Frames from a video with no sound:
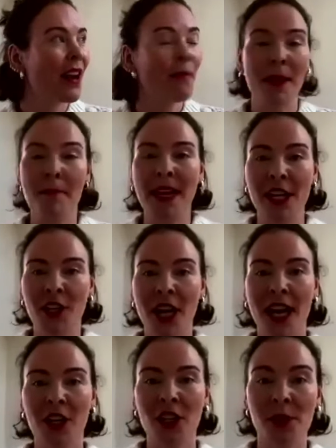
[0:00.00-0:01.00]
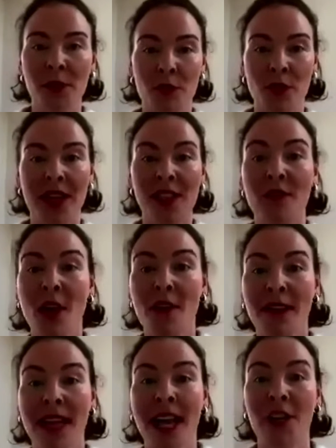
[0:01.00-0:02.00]
have been many challenges with
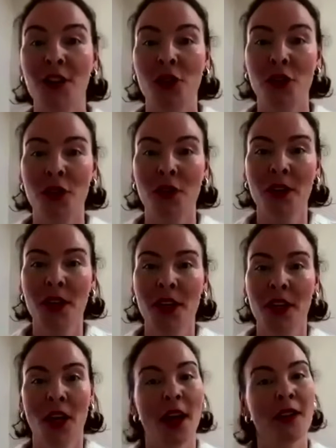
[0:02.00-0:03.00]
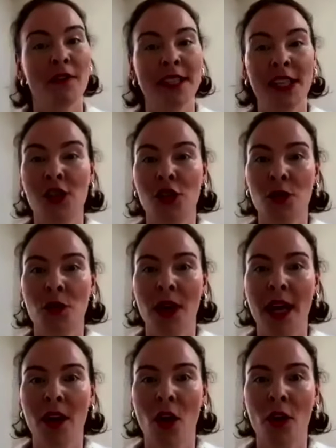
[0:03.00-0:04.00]
transferring that to the kind of
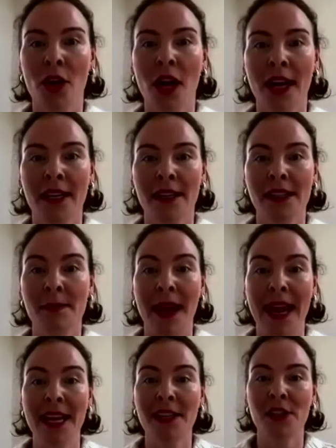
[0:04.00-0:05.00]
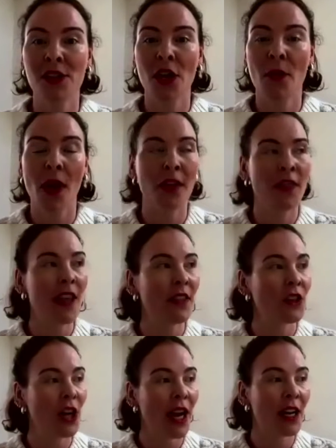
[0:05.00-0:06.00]
digital and online space. So I
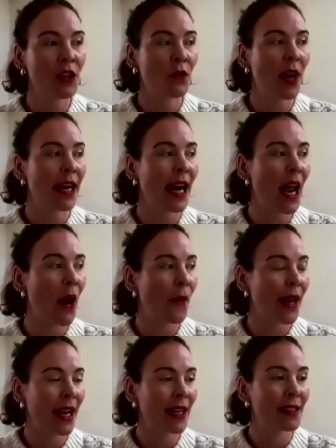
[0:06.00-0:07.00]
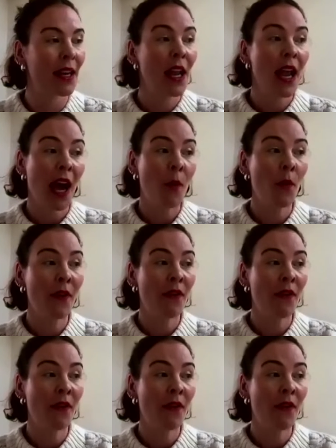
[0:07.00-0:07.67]
think the challenge right now is, and